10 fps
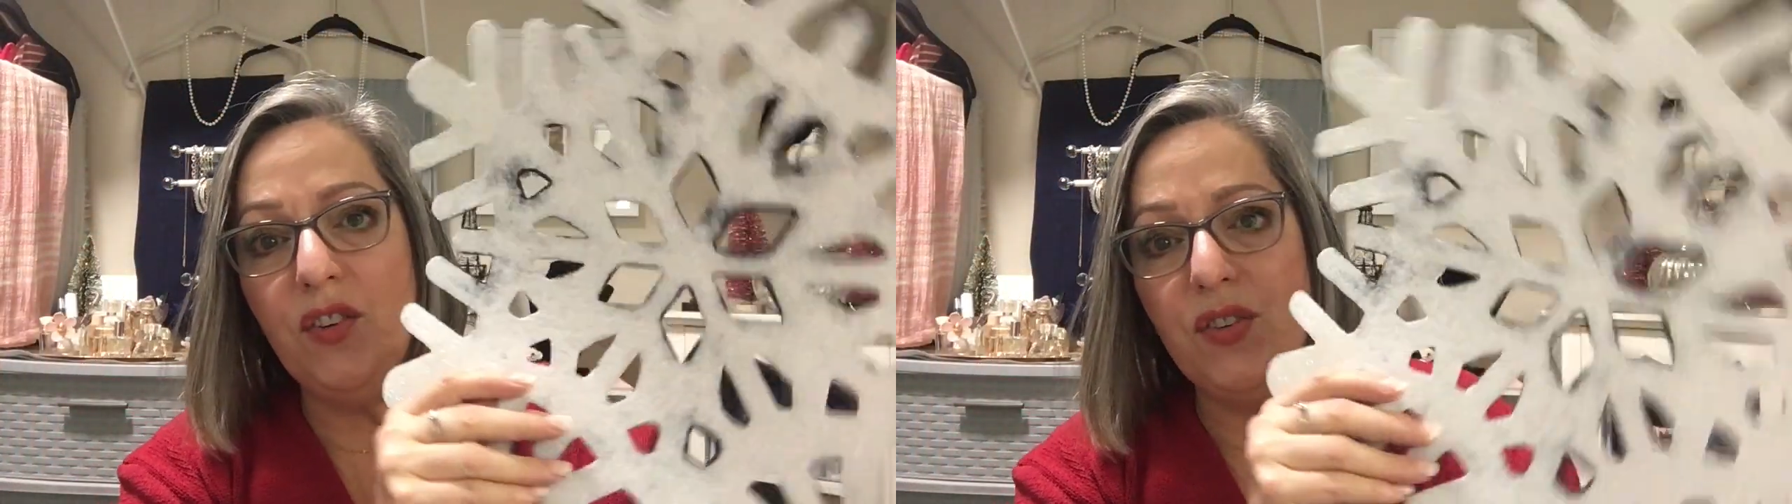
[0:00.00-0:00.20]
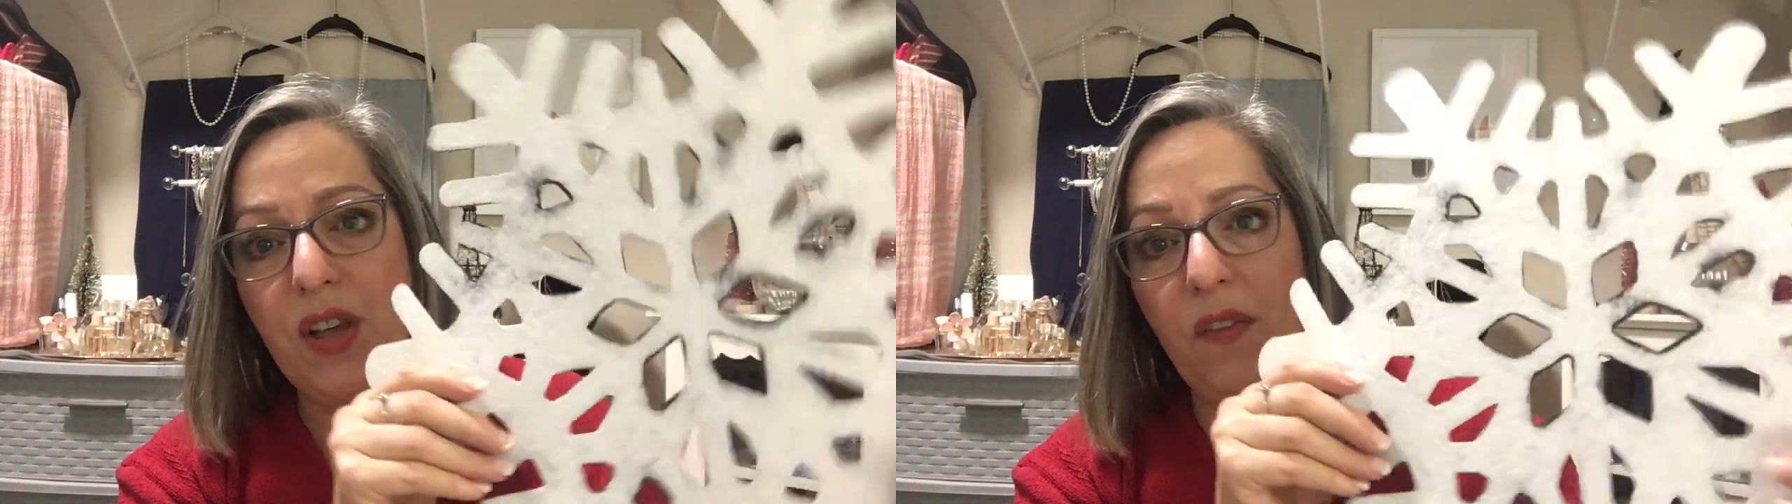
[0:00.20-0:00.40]

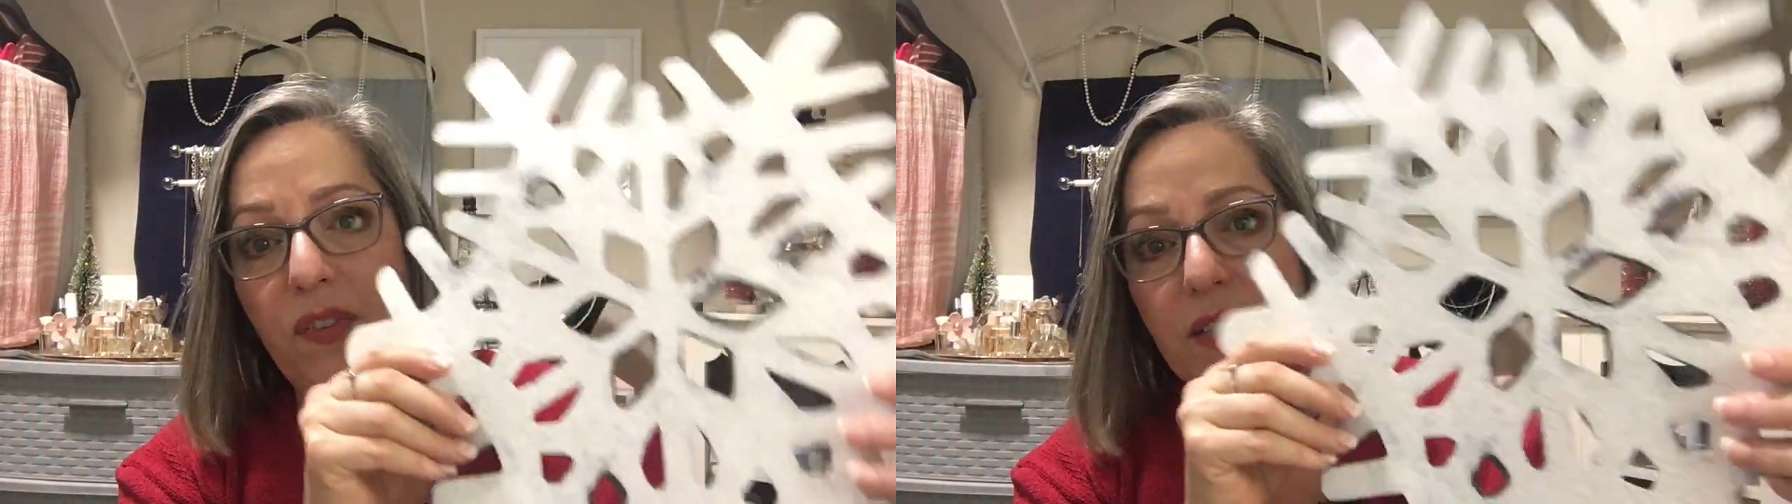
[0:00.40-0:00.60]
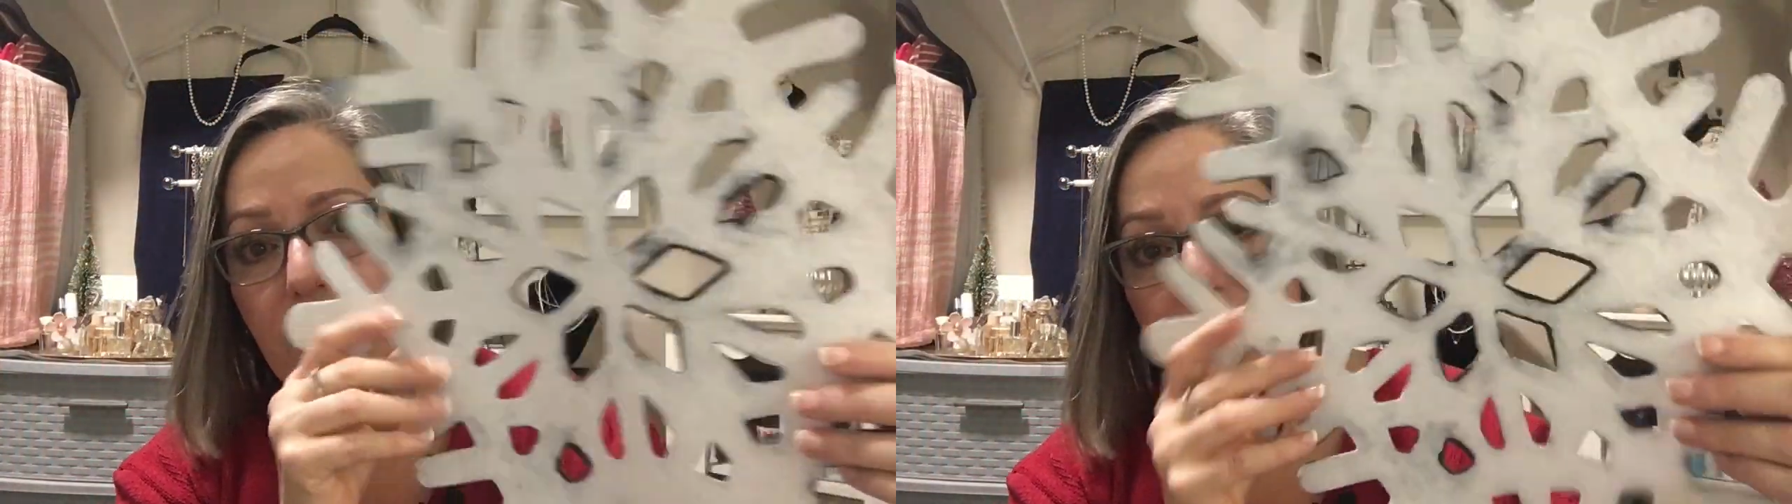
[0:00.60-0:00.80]
yourself
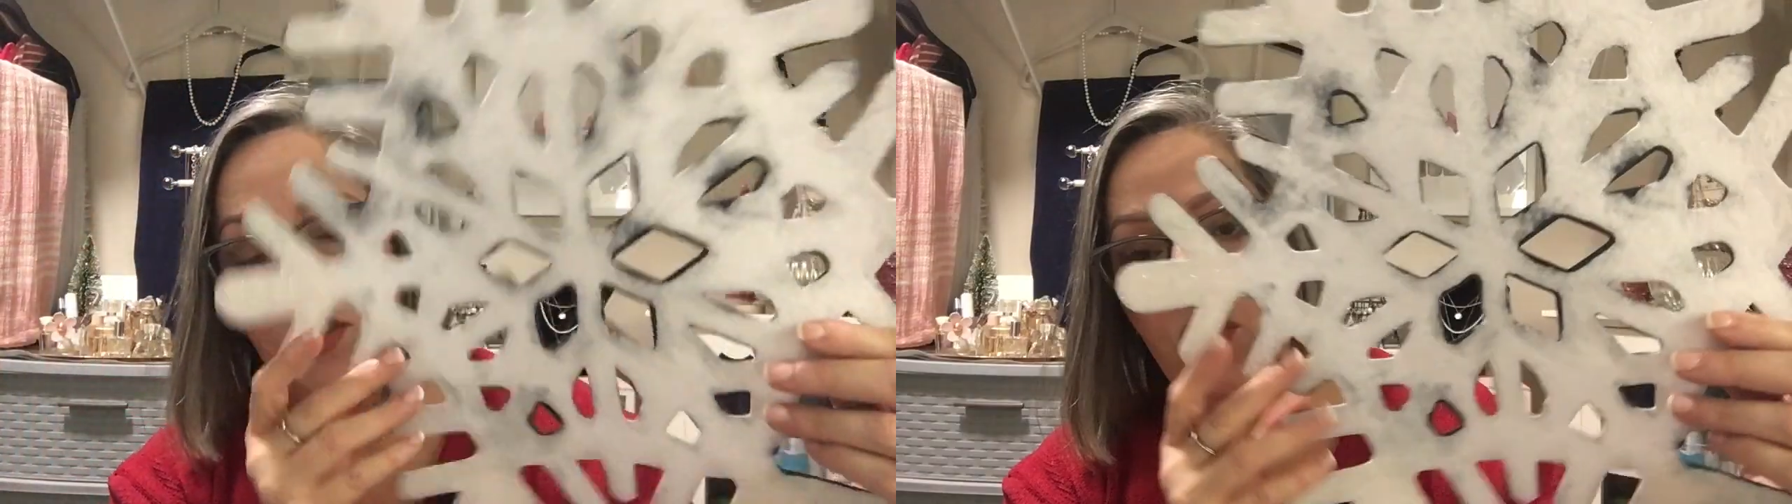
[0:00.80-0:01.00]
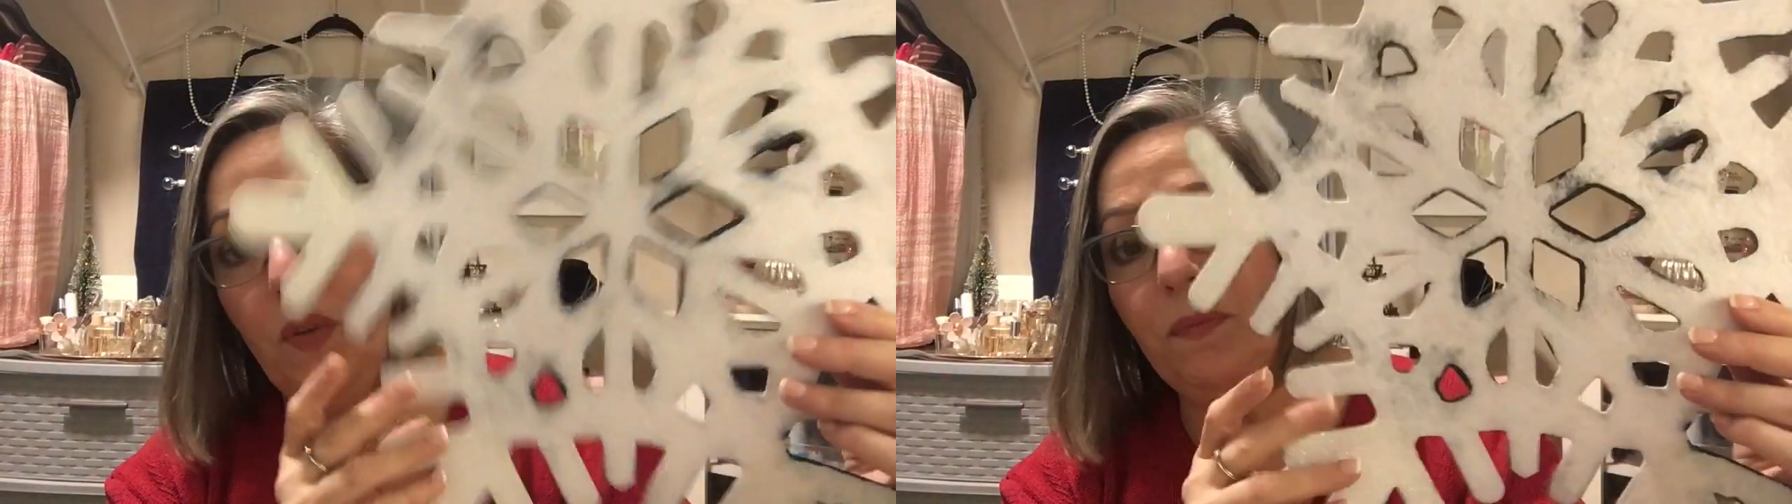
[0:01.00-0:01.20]
a
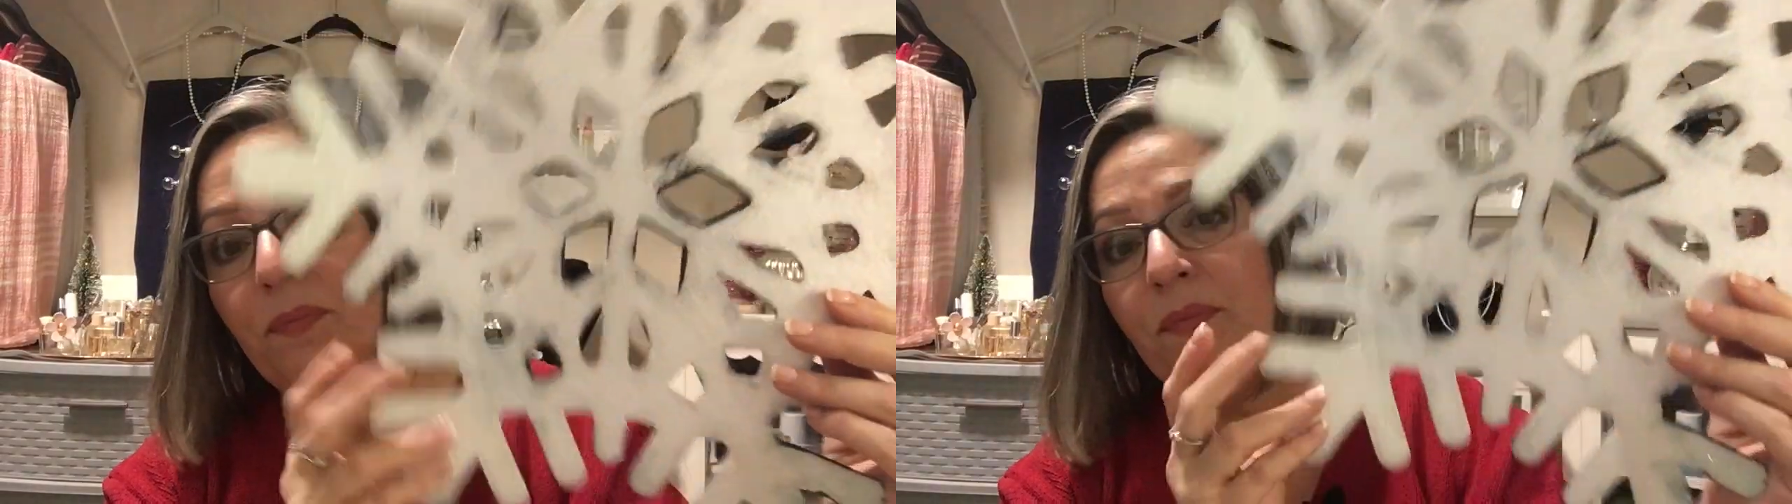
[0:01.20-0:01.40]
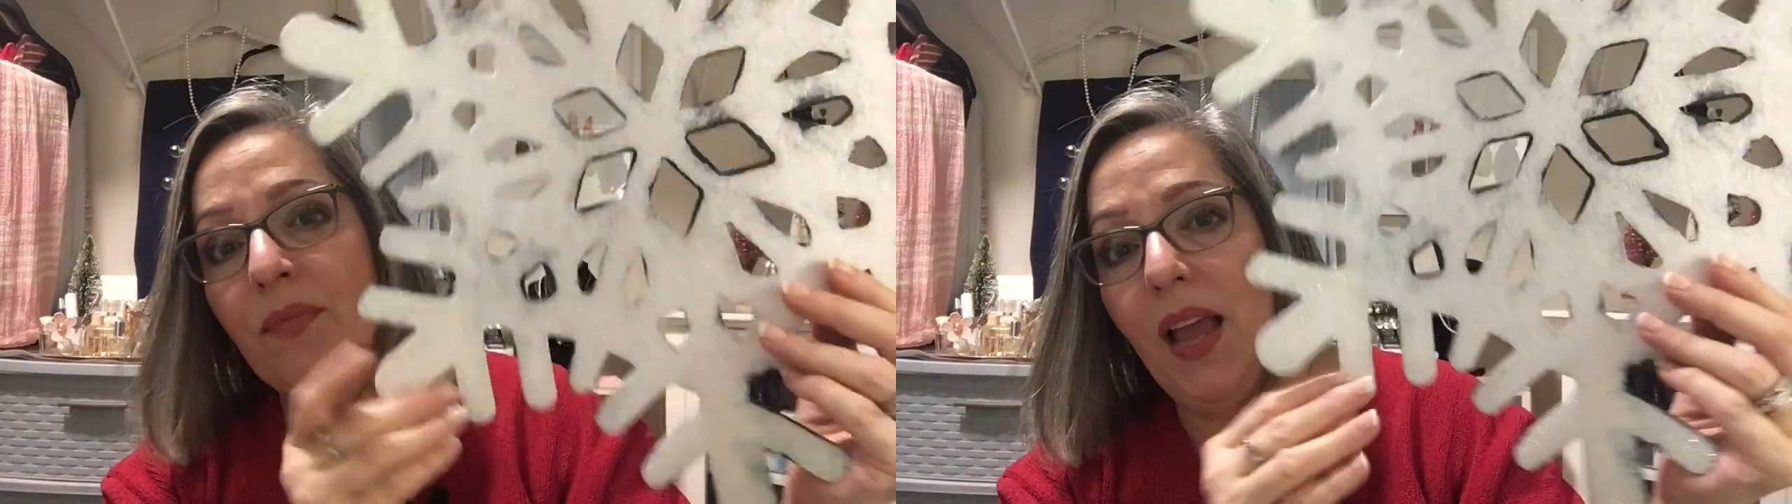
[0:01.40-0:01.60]
stencil.
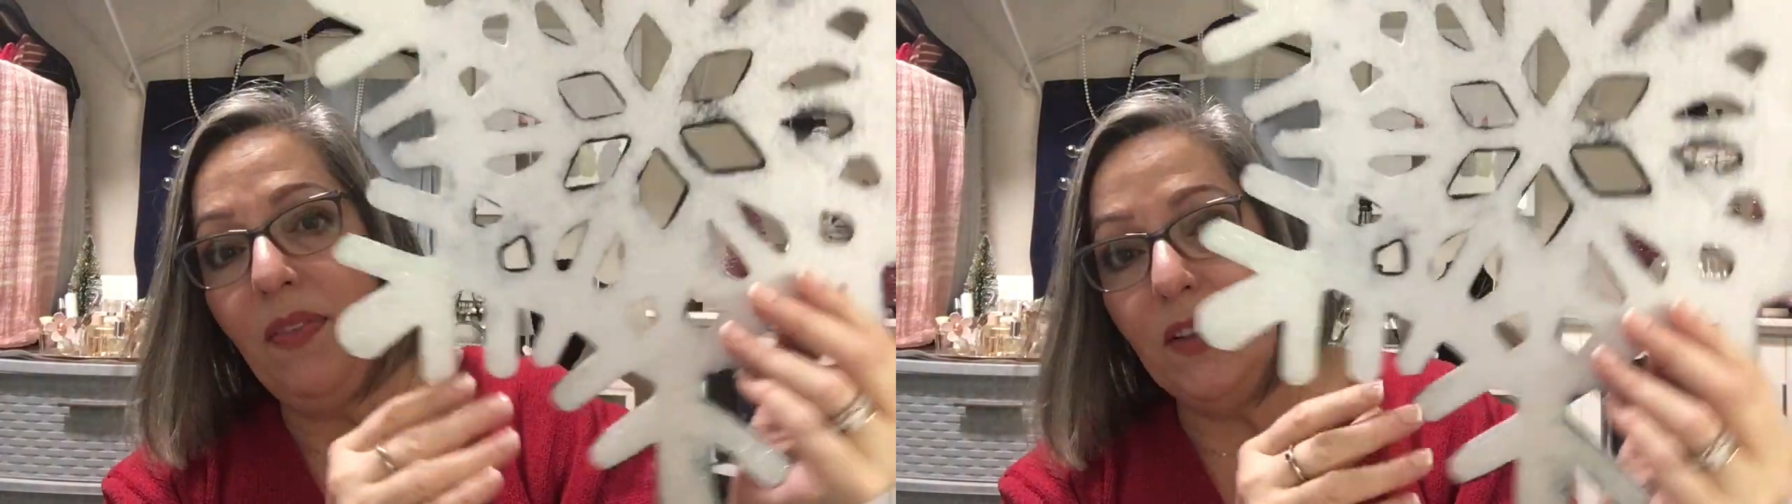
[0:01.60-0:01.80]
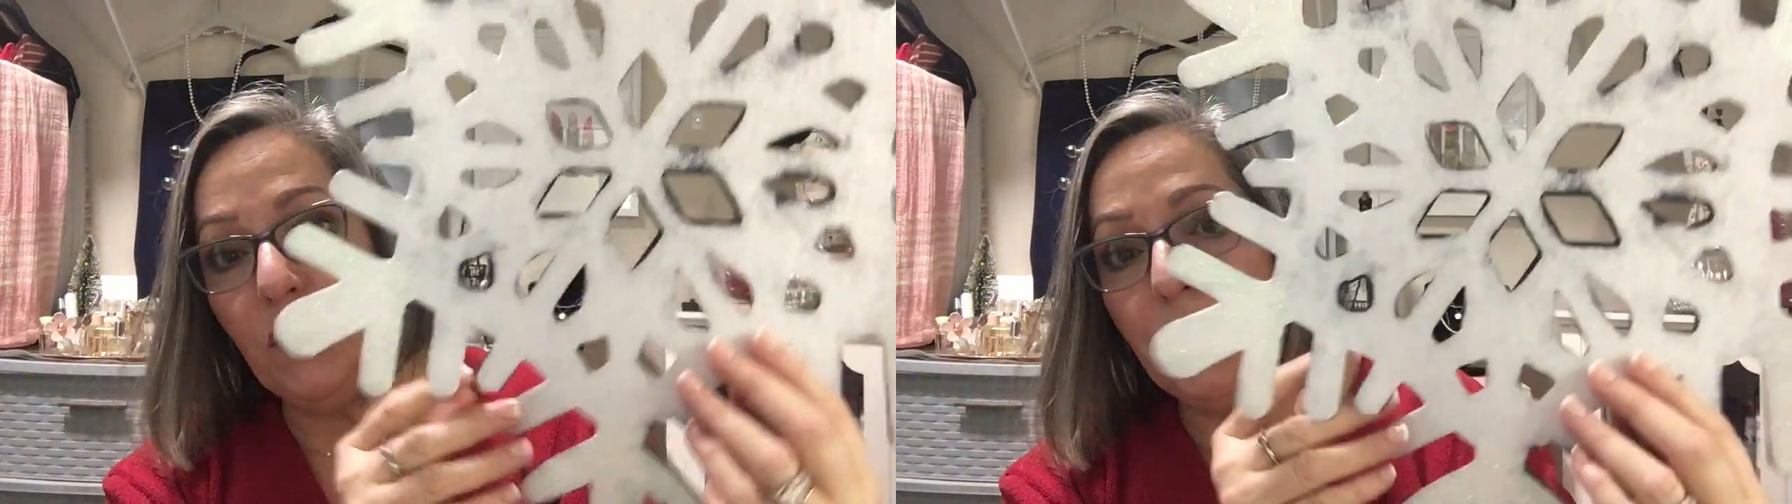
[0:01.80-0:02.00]

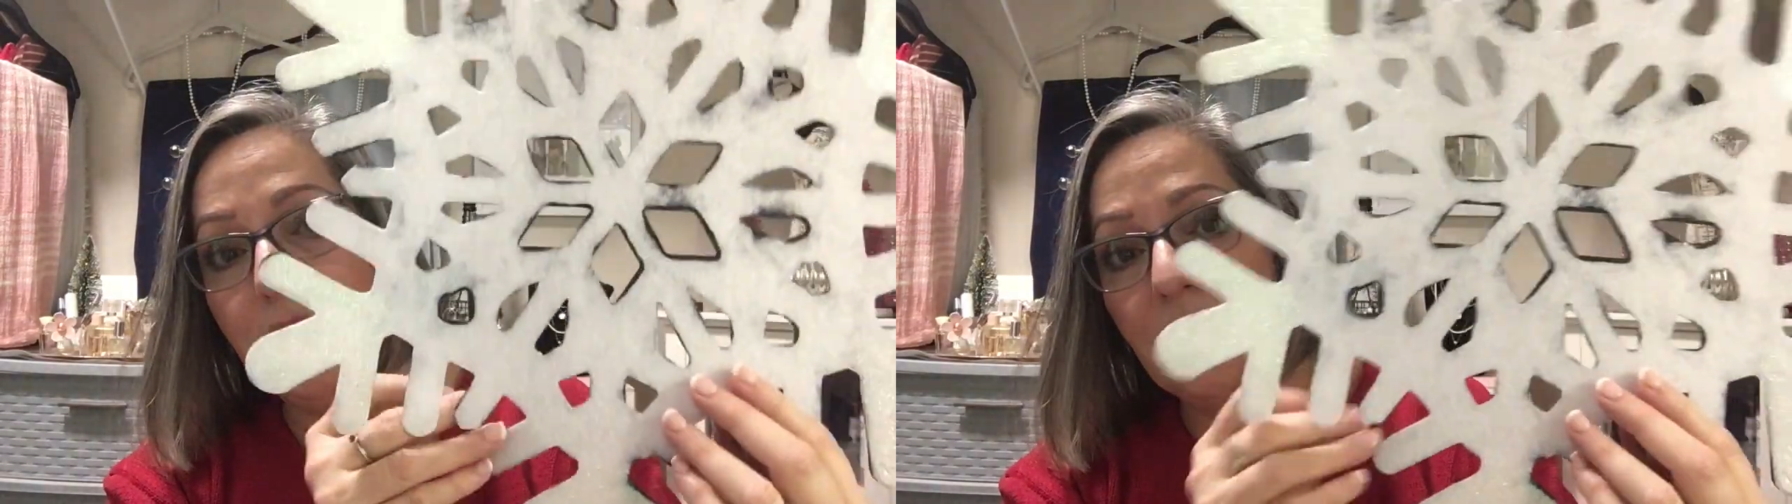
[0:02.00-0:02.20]
And this was the